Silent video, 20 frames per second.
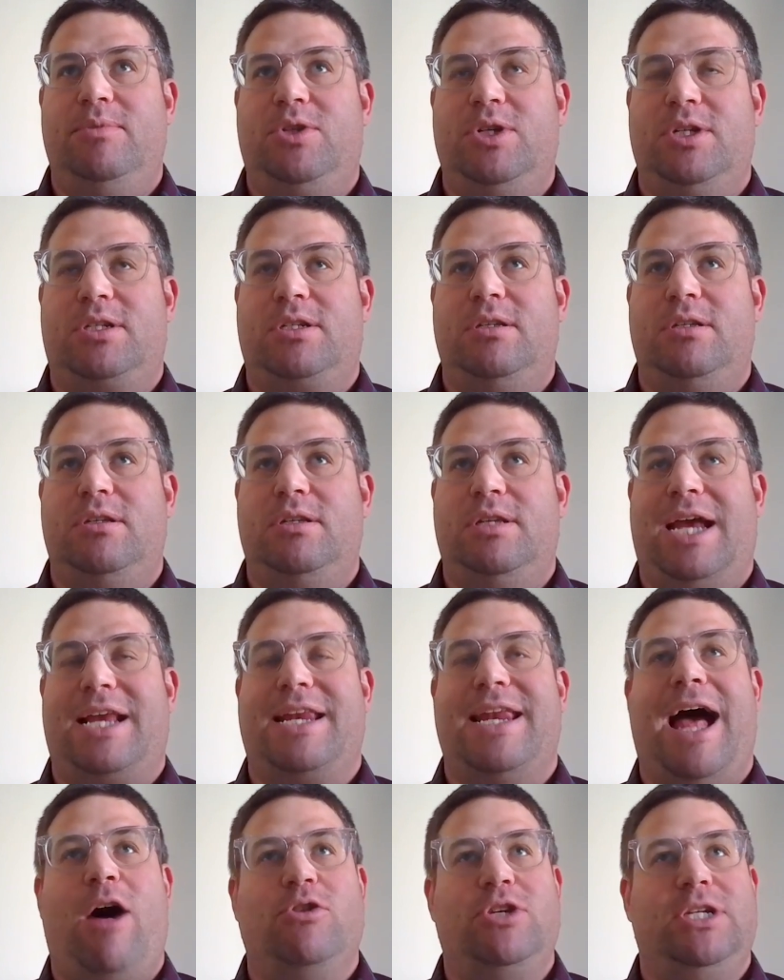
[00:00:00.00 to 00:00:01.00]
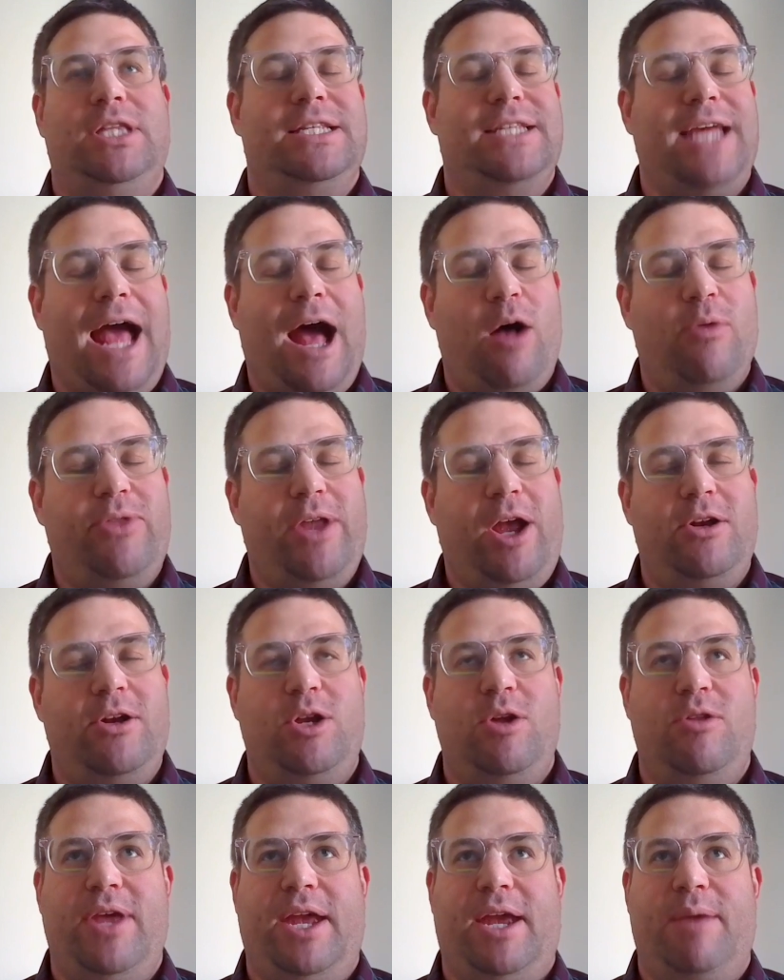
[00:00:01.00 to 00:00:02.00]
just technology that's out
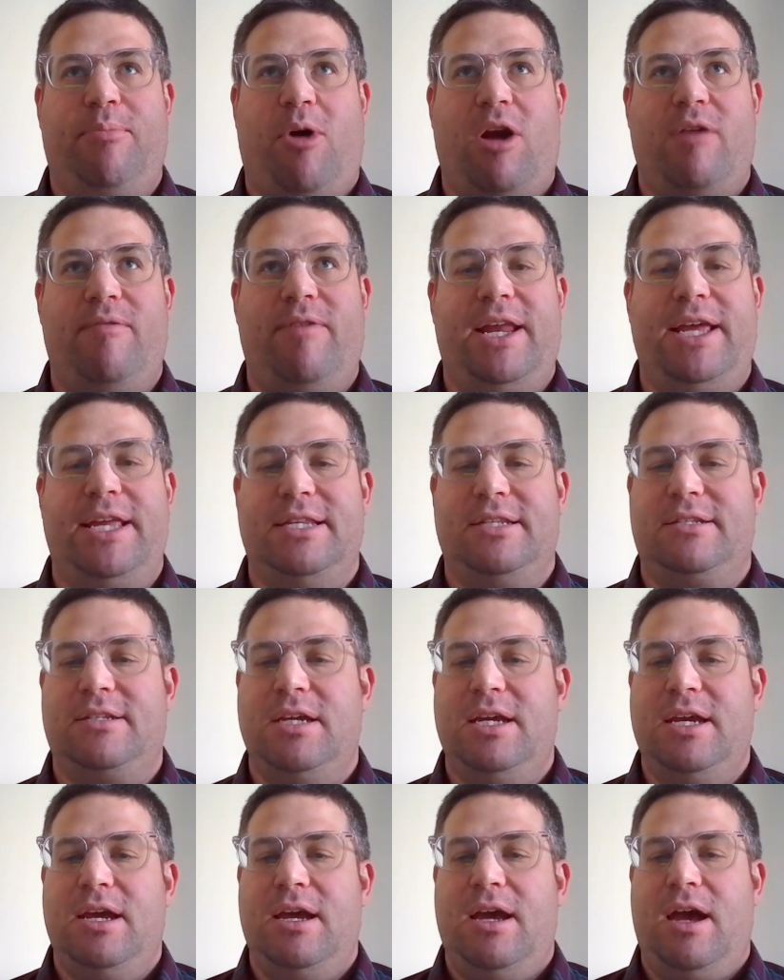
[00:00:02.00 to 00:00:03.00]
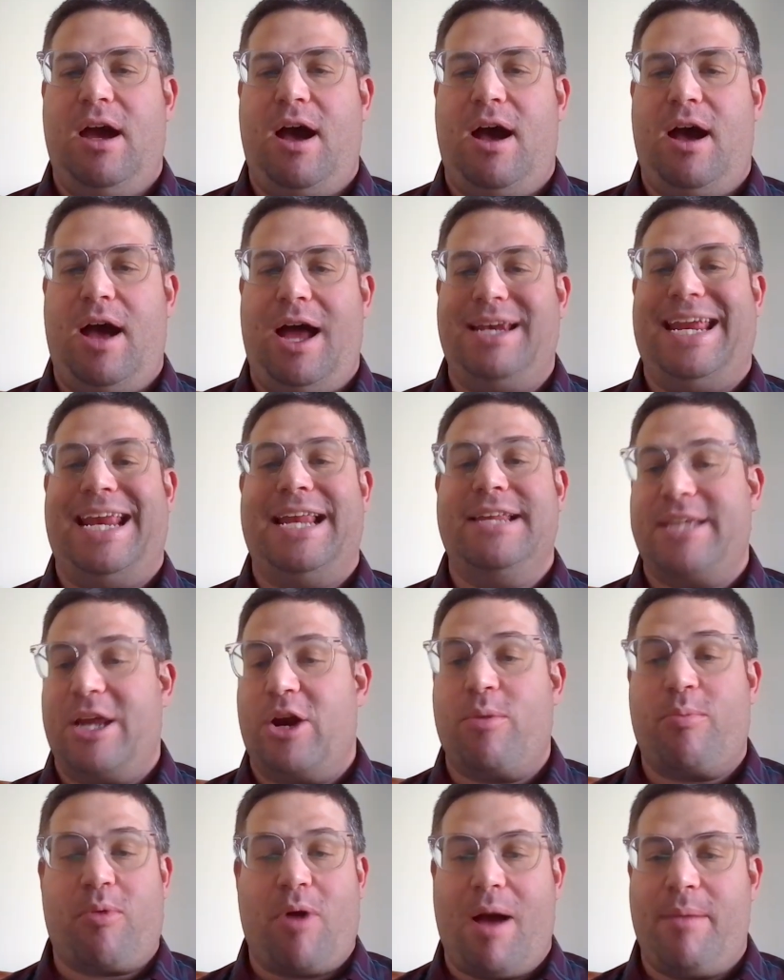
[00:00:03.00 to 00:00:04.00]
there? Do you think a part of it is a data
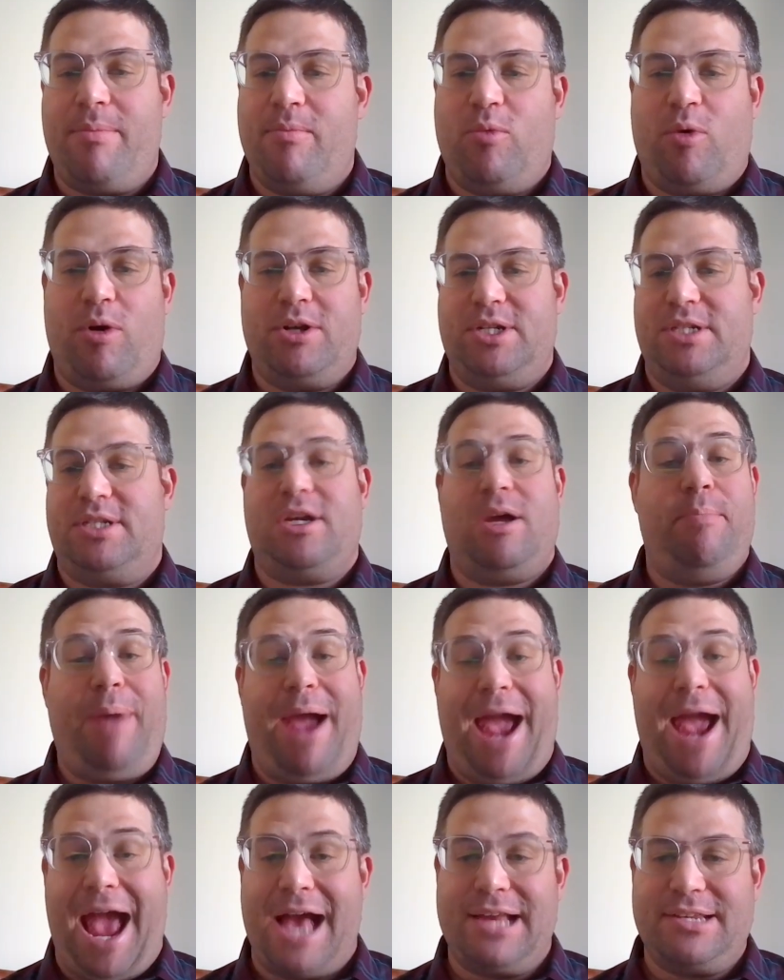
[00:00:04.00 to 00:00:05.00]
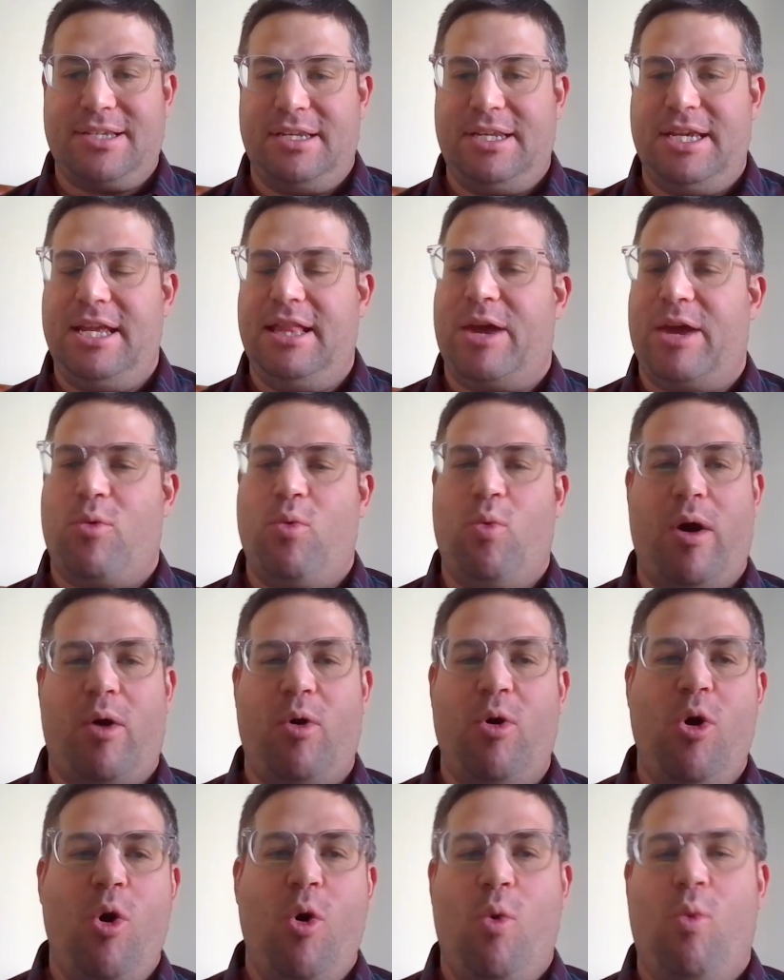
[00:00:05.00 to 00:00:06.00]
center problem, or just capacity? Like,
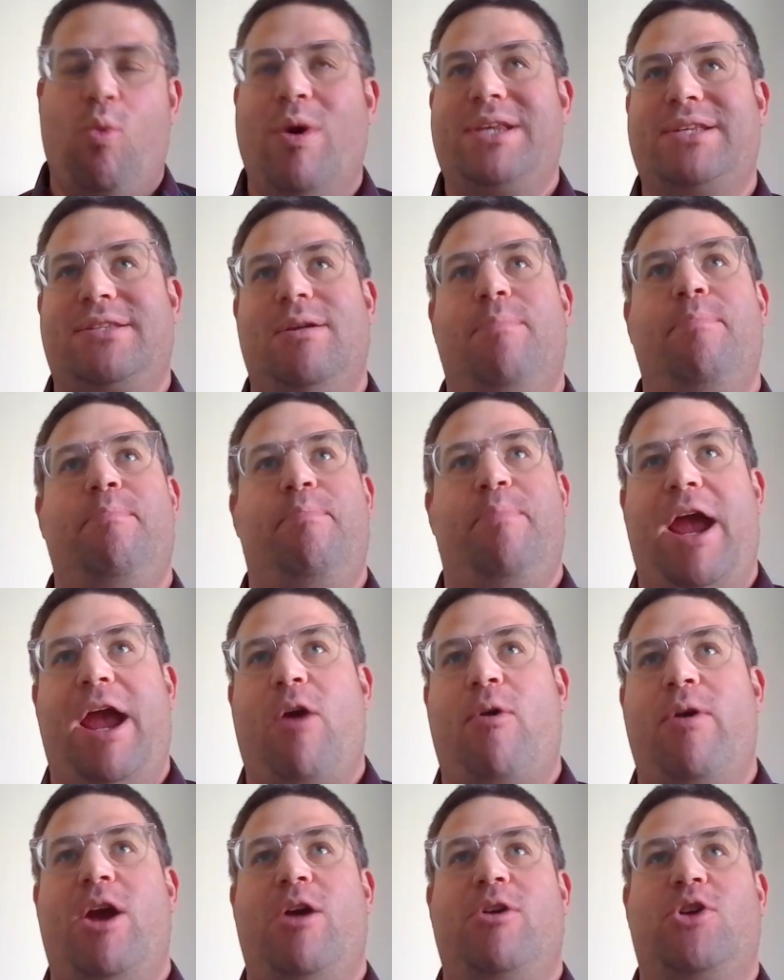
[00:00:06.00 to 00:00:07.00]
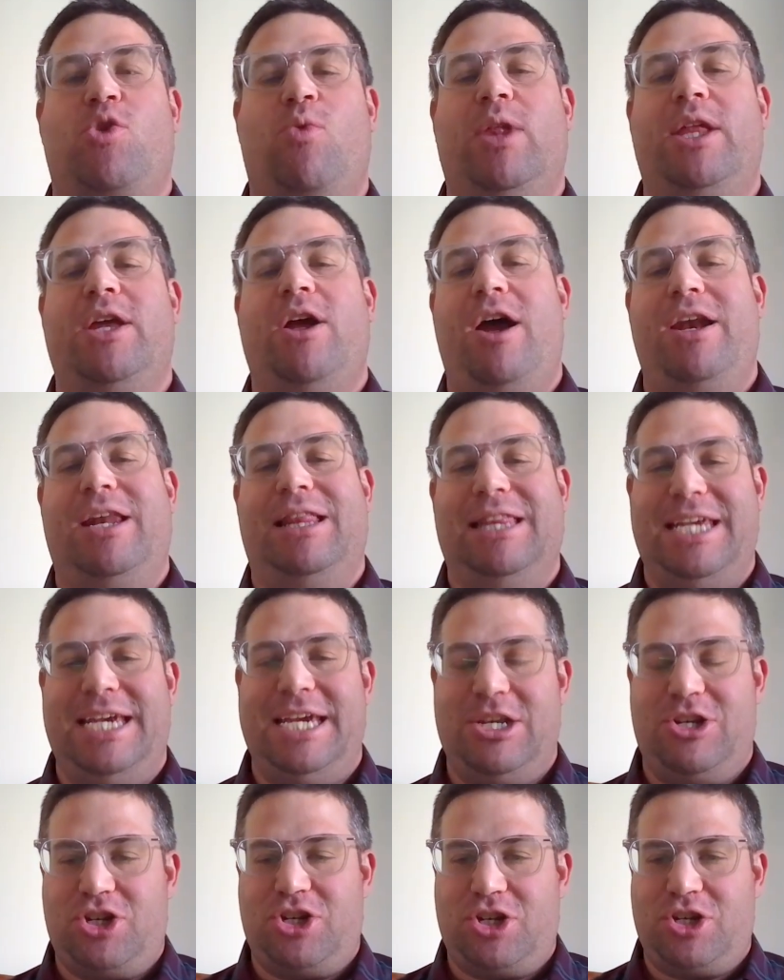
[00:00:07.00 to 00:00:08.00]
what's the barrier to really
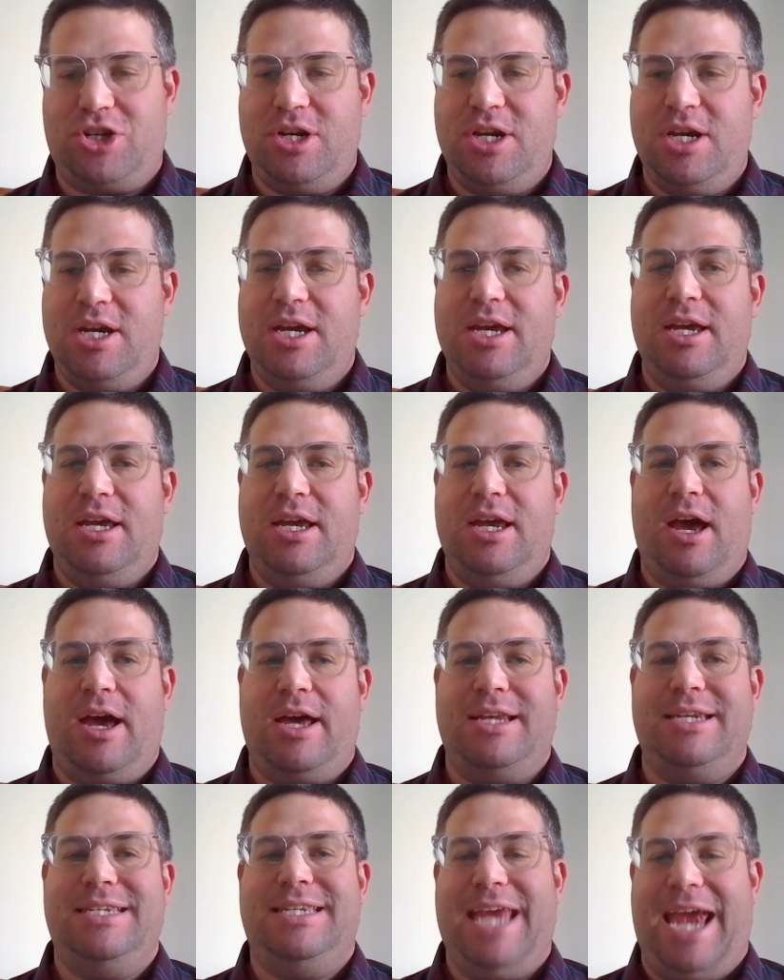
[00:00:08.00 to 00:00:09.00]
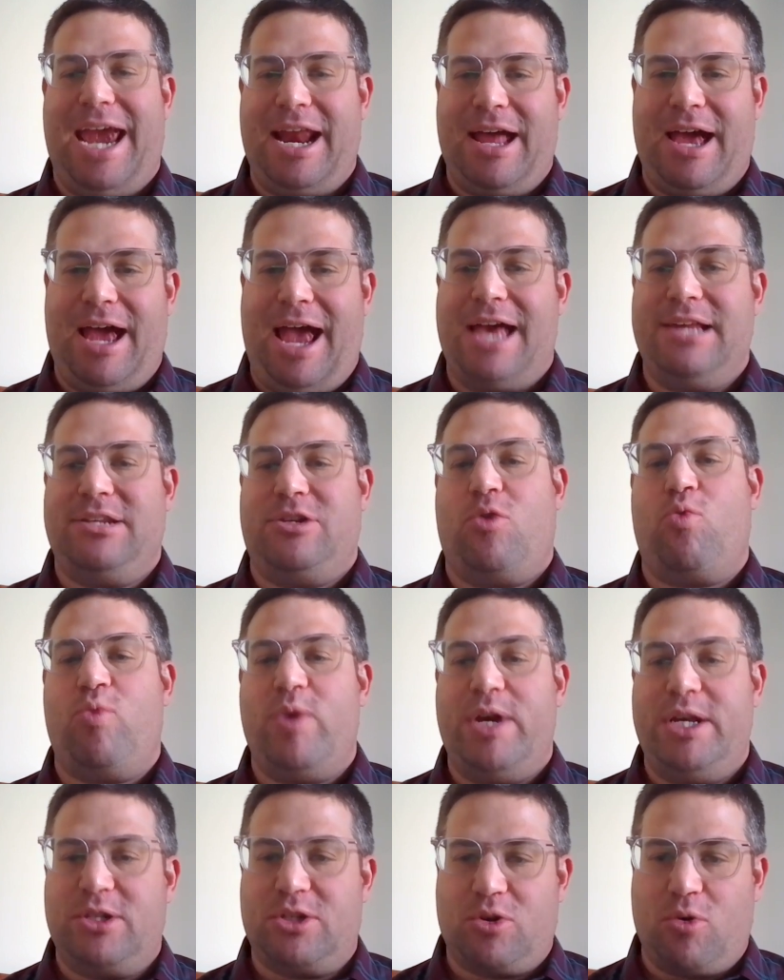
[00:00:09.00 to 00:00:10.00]
unleash data as a
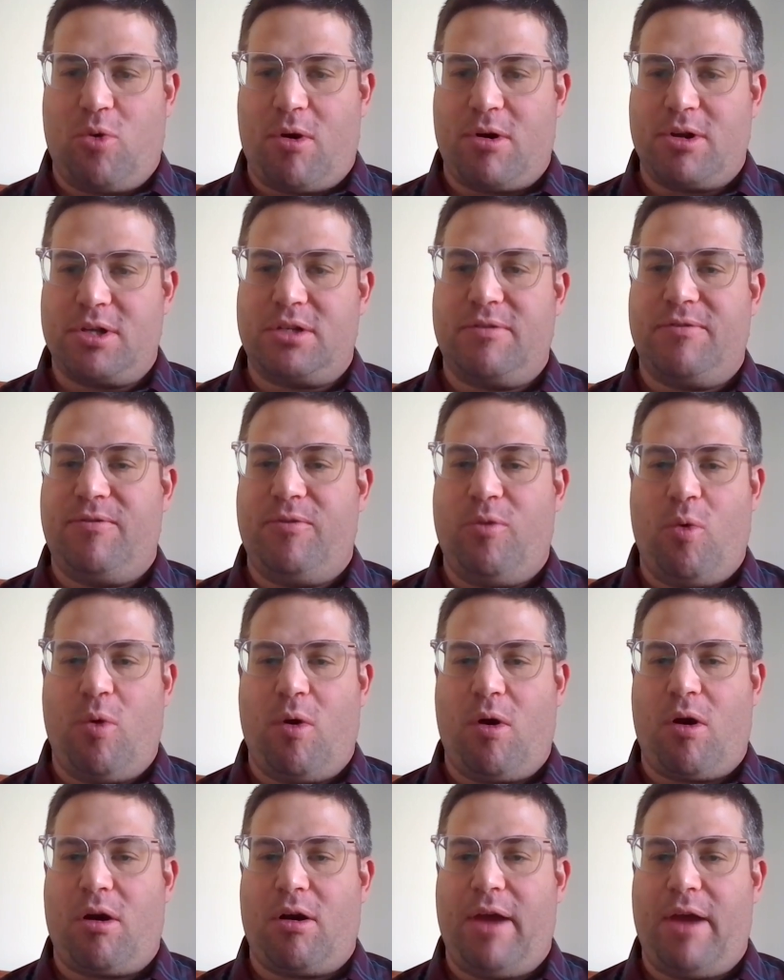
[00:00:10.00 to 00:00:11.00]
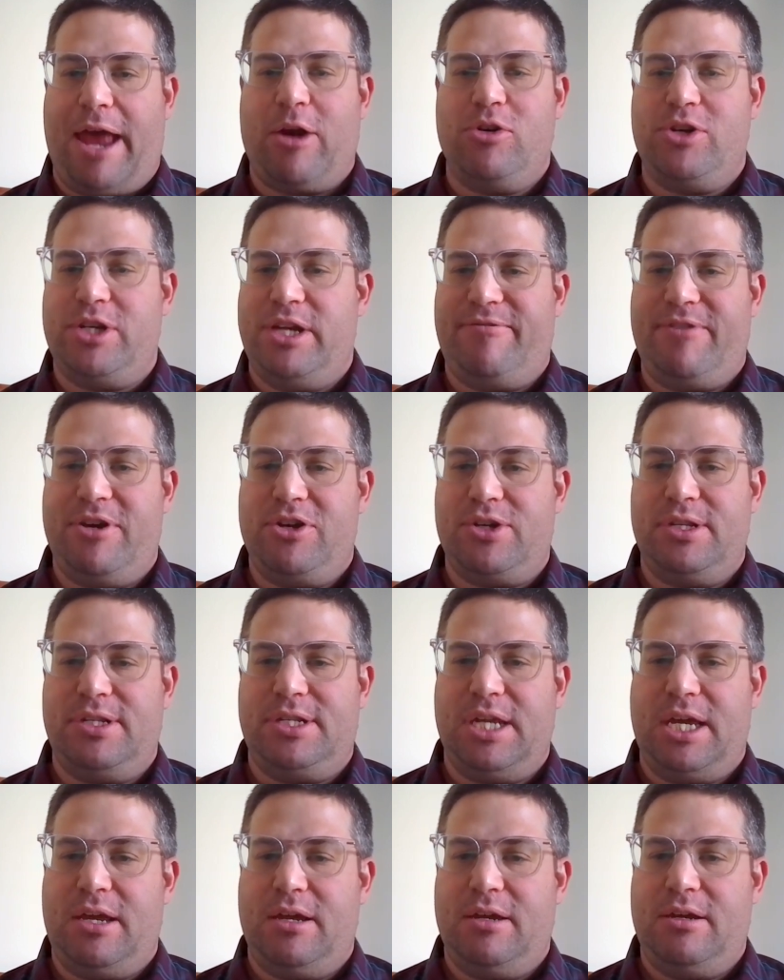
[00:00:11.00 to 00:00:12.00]
resource for energy
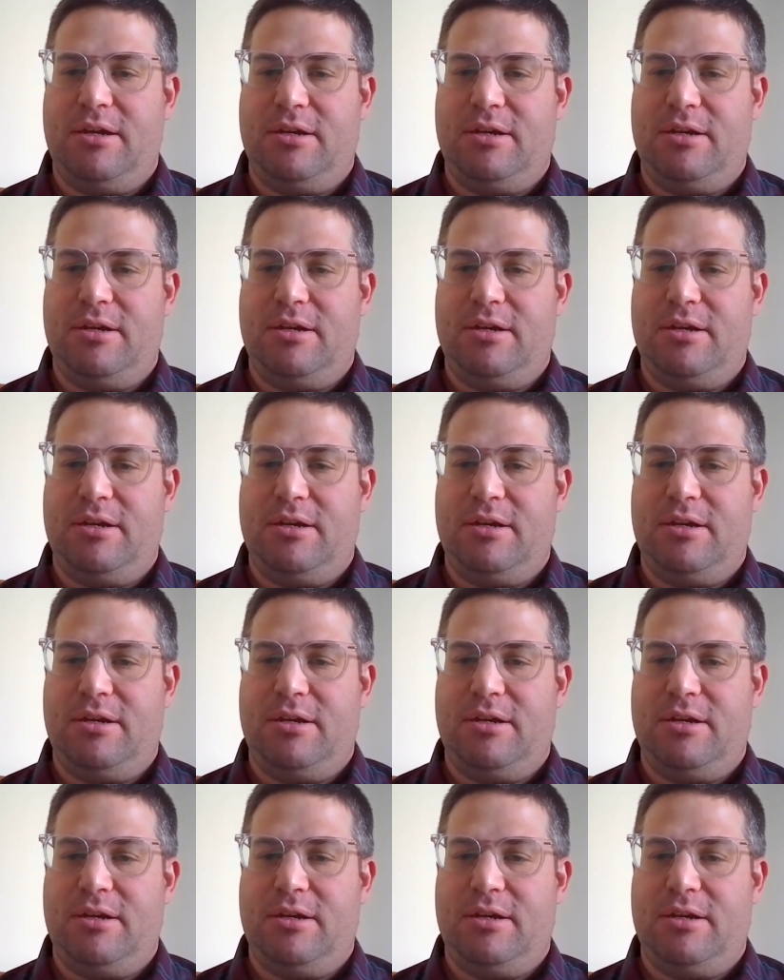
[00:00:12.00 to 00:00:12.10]
efficiency?